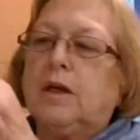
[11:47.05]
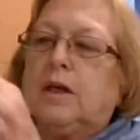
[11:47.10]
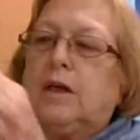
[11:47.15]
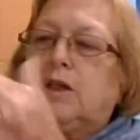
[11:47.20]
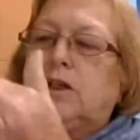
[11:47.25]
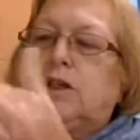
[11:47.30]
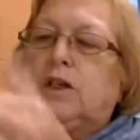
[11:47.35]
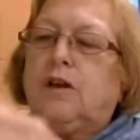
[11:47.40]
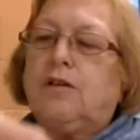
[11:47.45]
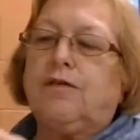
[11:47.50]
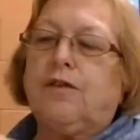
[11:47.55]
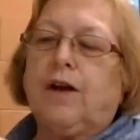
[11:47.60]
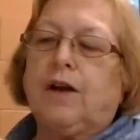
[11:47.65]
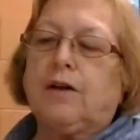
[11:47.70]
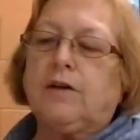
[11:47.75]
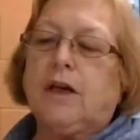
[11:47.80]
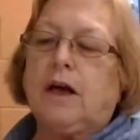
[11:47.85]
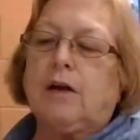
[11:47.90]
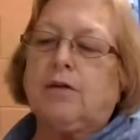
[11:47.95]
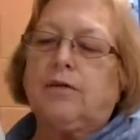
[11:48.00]
She
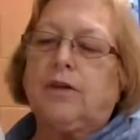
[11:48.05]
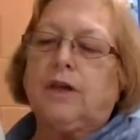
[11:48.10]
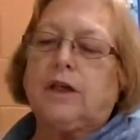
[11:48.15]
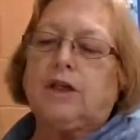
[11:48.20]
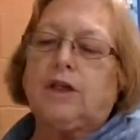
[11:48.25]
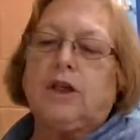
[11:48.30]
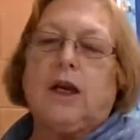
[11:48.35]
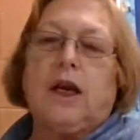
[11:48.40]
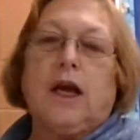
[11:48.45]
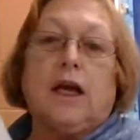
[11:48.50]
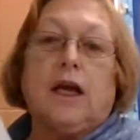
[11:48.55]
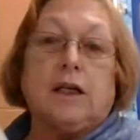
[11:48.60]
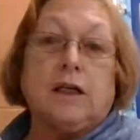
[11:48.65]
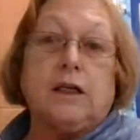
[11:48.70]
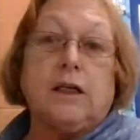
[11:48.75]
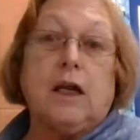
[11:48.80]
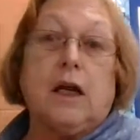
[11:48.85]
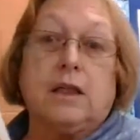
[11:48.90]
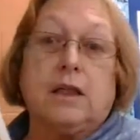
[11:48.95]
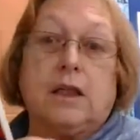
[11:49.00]
found out that she had
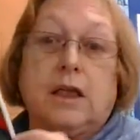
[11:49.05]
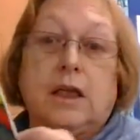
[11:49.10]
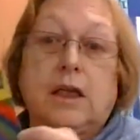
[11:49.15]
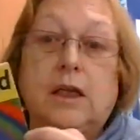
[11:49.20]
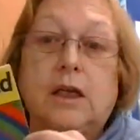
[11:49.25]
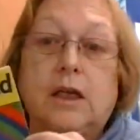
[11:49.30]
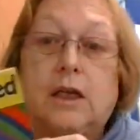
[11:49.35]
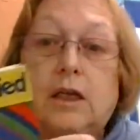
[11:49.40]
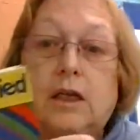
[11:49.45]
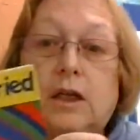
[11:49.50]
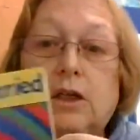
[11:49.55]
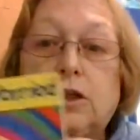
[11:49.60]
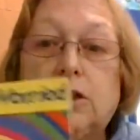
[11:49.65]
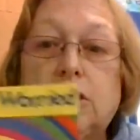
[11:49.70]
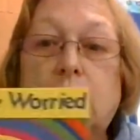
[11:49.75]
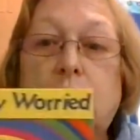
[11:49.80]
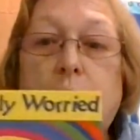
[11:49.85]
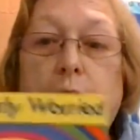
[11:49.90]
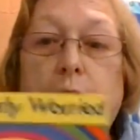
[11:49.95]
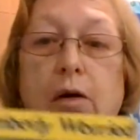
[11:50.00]
nothing
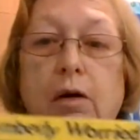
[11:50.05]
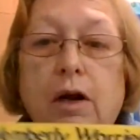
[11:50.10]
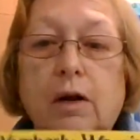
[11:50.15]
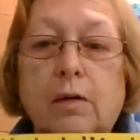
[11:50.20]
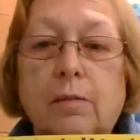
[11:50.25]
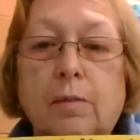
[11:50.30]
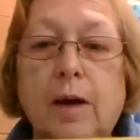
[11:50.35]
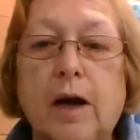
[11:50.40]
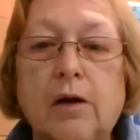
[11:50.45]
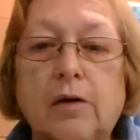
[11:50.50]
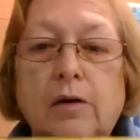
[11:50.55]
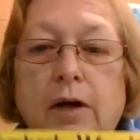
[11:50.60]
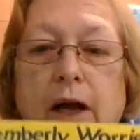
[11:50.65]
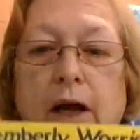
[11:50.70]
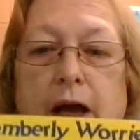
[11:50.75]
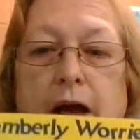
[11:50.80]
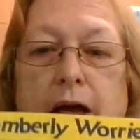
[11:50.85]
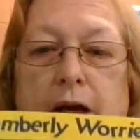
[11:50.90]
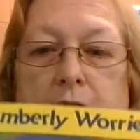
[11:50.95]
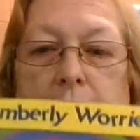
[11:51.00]
to worry about
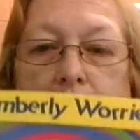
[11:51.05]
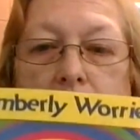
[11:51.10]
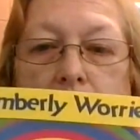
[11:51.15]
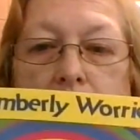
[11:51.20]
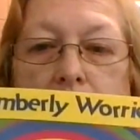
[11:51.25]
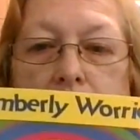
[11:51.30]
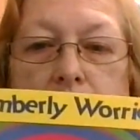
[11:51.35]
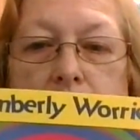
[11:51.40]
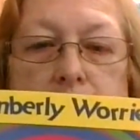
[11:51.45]
at all.